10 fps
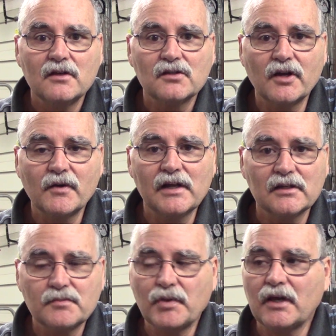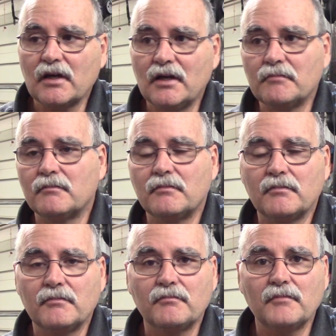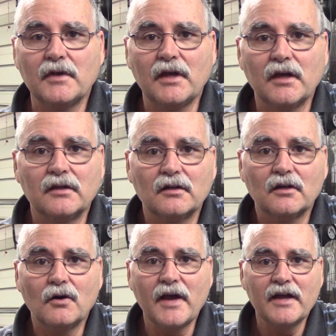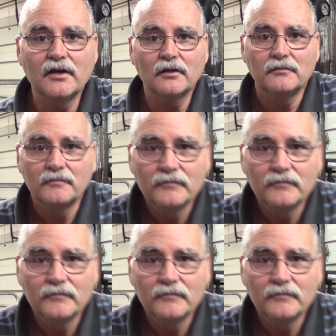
So anyway, let's pick it up and go handheld.